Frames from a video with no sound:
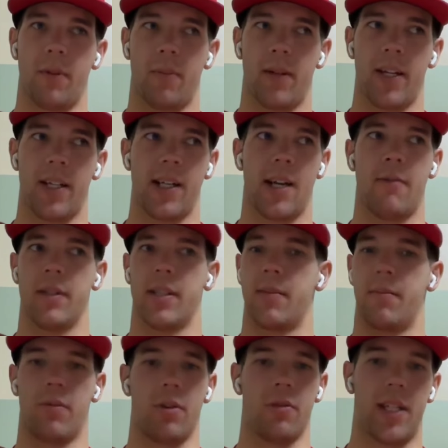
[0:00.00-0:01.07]
replace that with
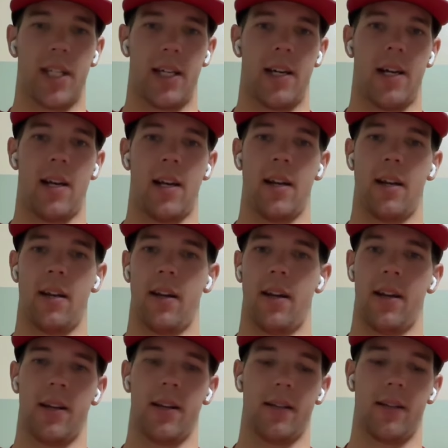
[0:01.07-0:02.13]
some protein
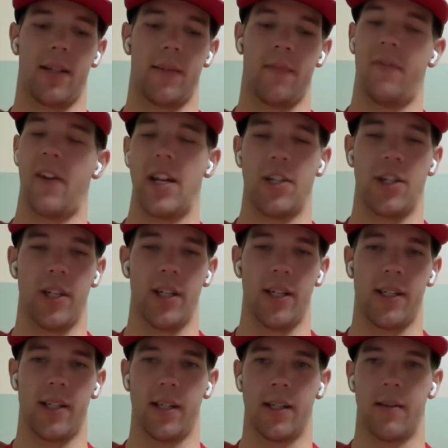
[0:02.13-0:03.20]
and some
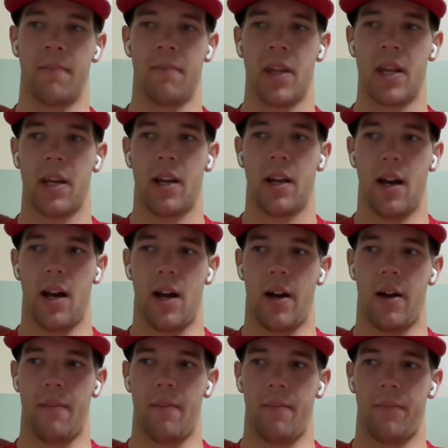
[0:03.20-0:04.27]
veggies, and
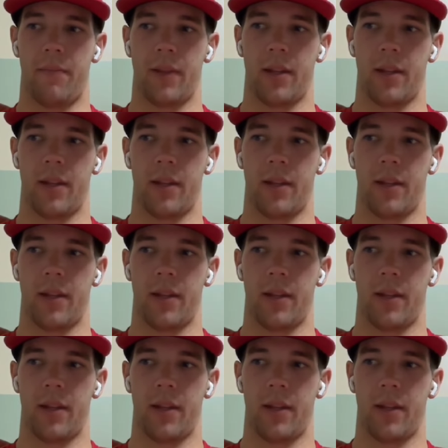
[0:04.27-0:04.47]
um,